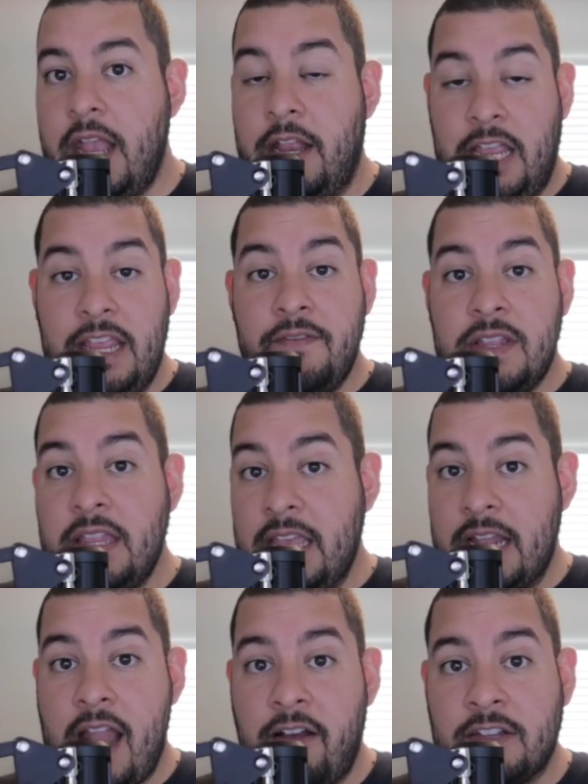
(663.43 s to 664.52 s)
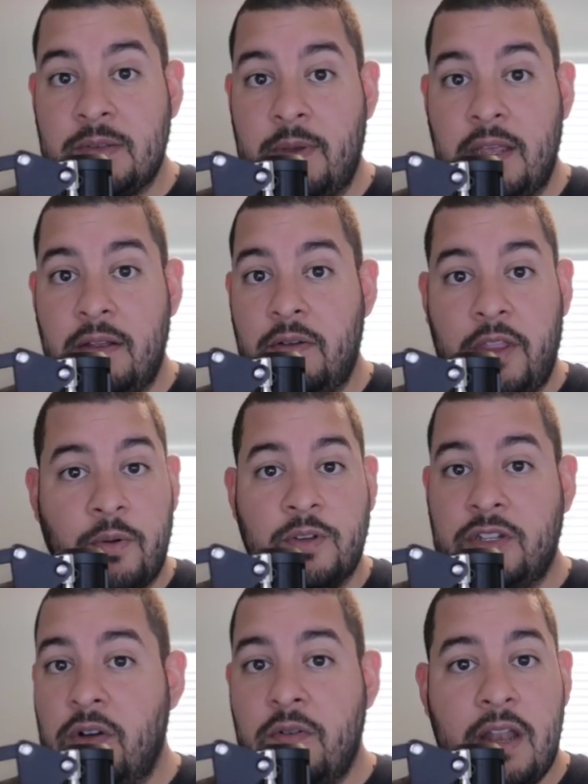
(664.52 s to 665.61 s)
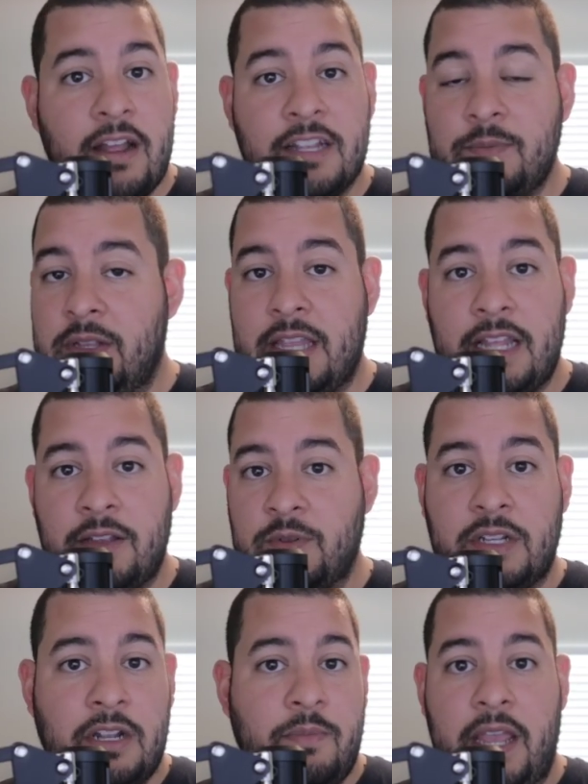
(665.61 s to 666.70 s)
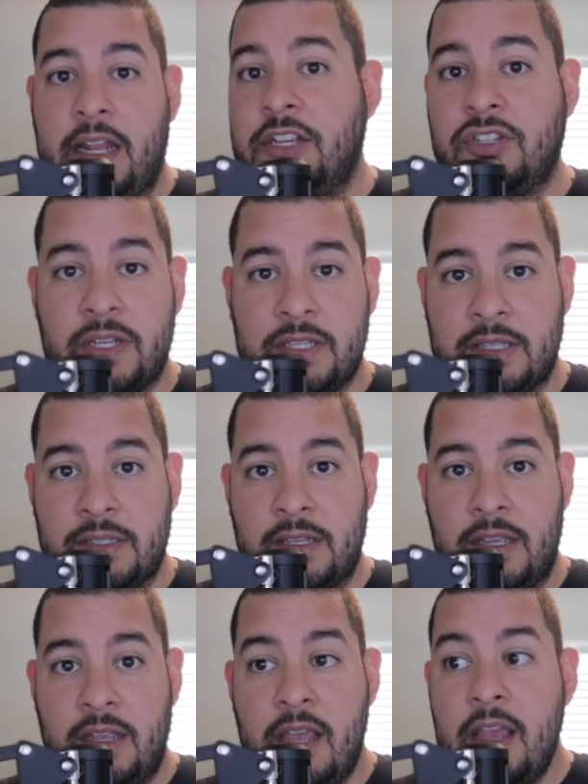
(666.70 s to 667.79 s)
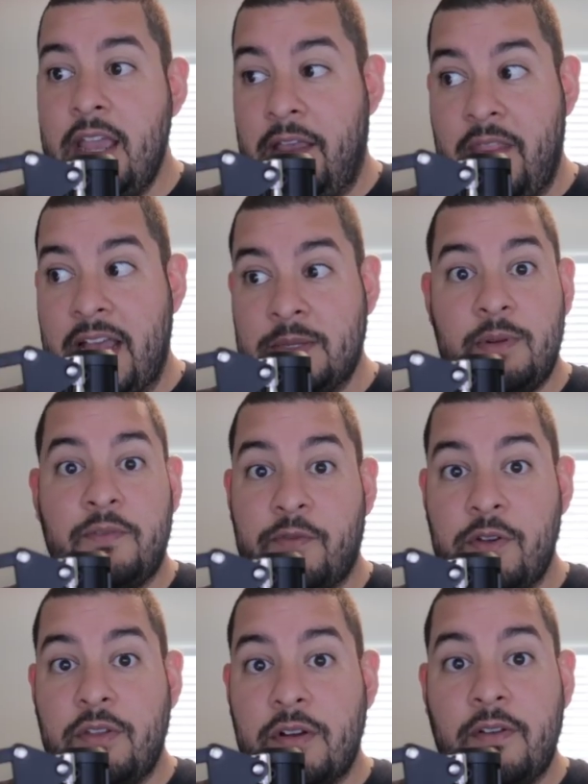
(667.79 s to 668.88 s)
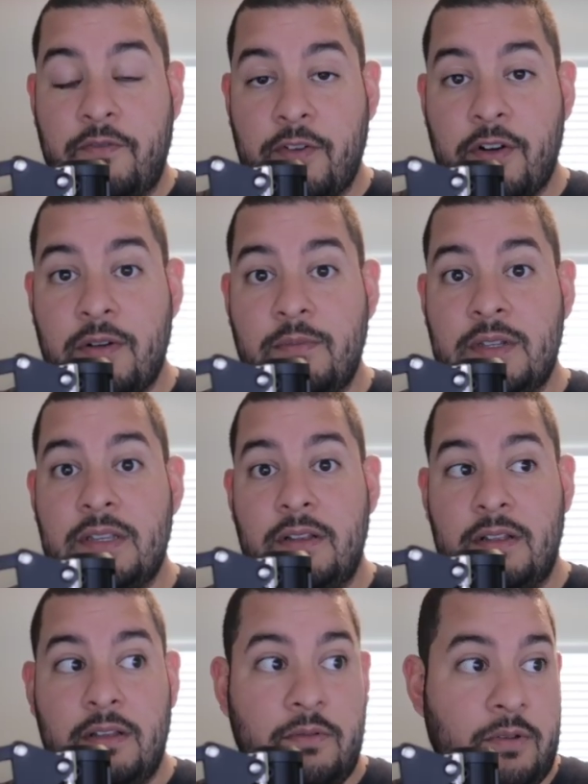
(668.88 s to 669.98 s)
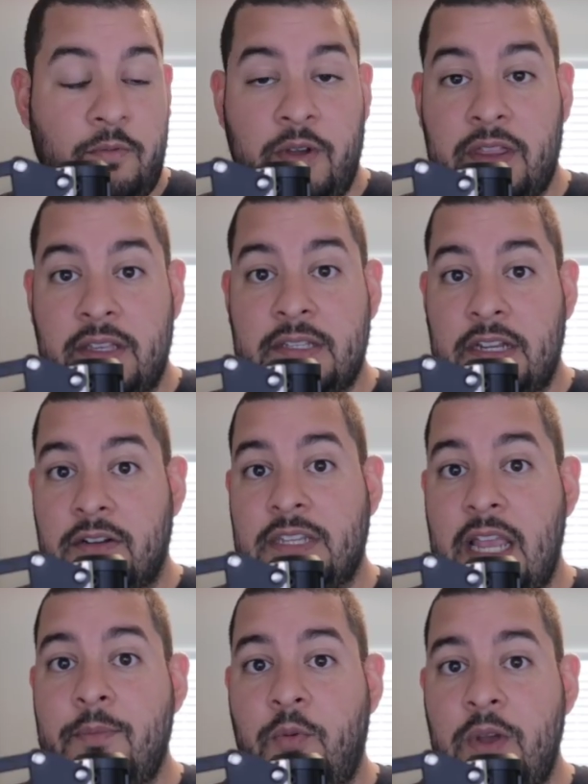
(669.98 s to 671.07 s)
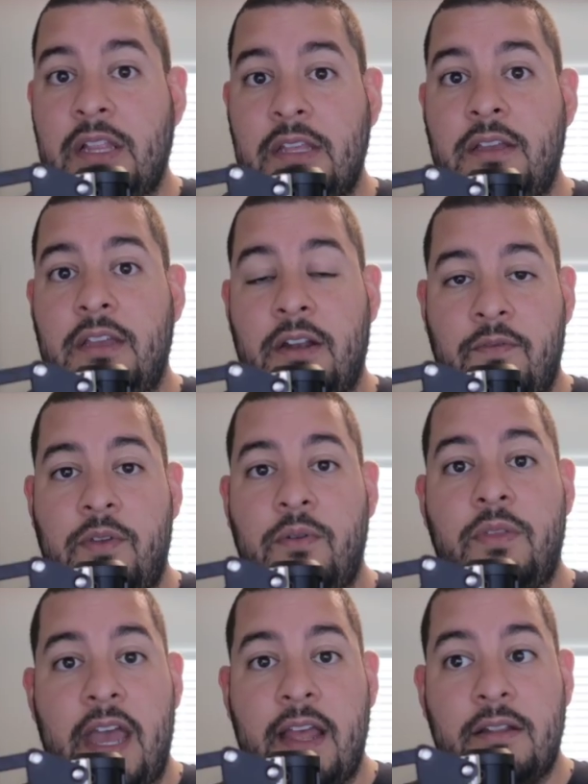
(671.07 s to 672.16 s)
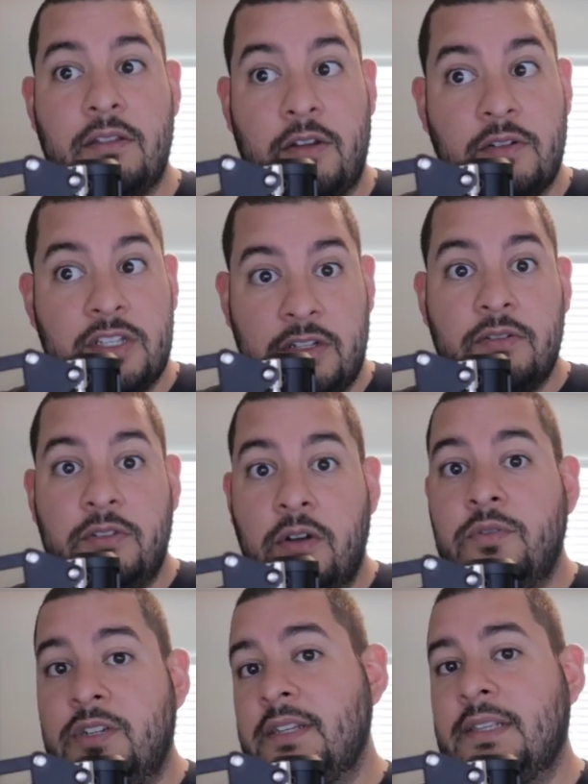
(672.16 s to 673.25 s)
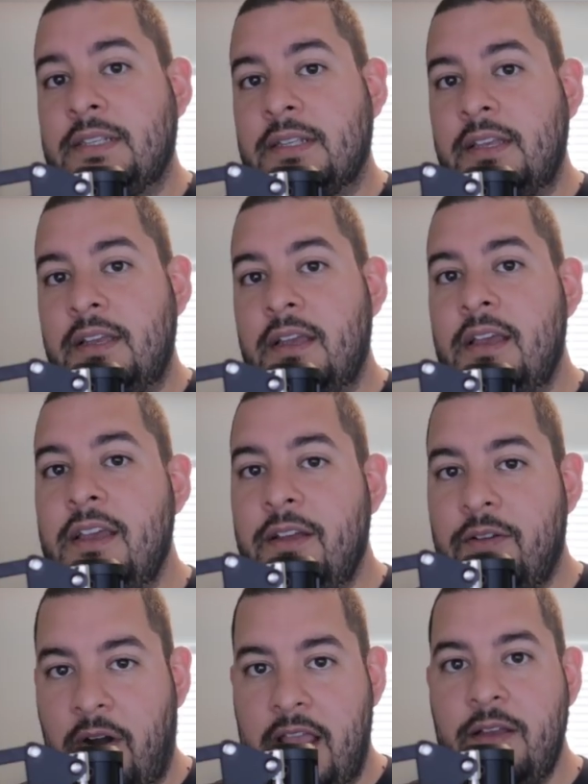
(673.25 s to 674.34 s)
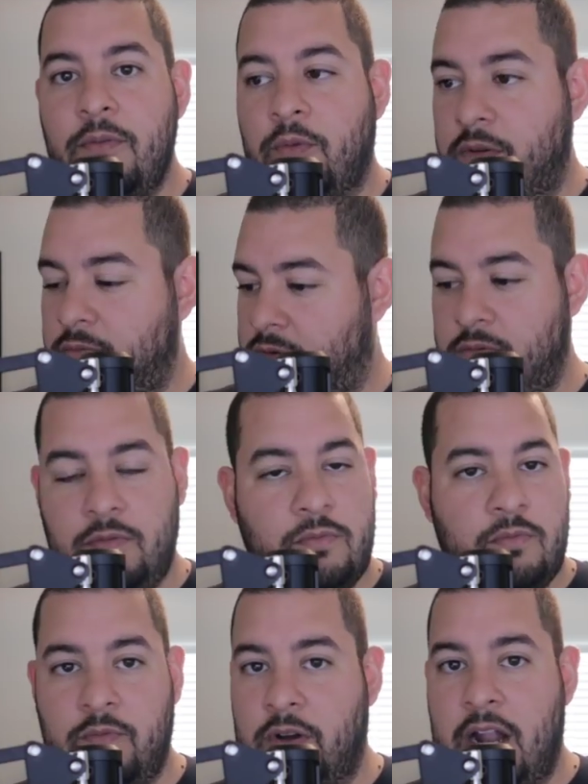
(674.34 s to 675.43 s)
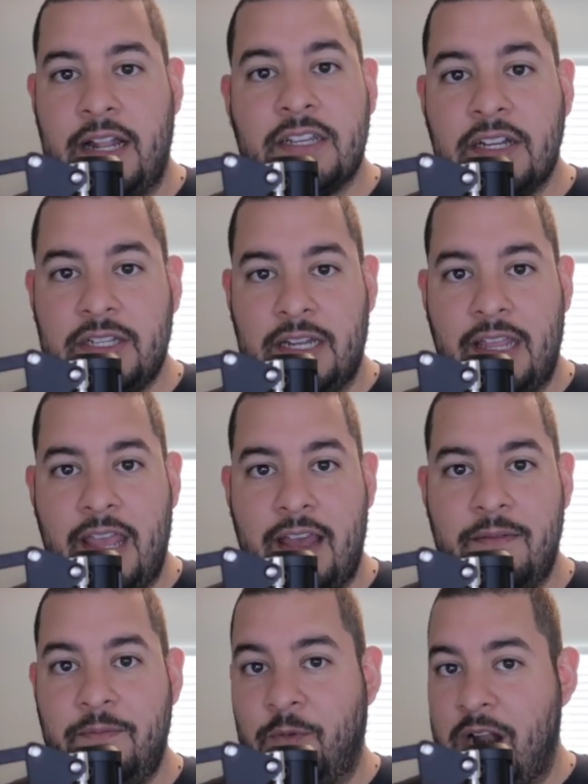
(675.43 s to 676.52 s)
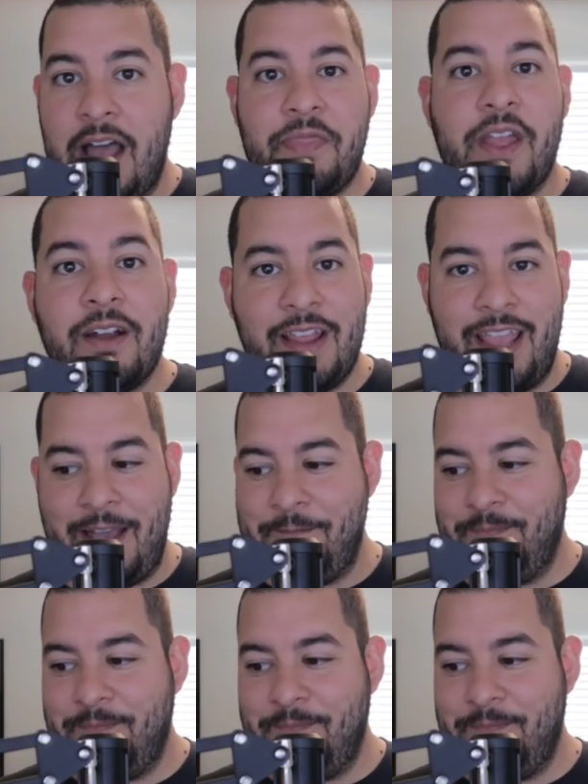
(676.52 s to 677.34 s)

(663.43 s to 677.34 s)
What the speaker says: Even the announcement, there was no announcement that there was going to be any Justice League. And that's been further confirmed with this Entertainment Weekly interview that there's still no Justice League, right? We're not touching it yet. We're not there yet.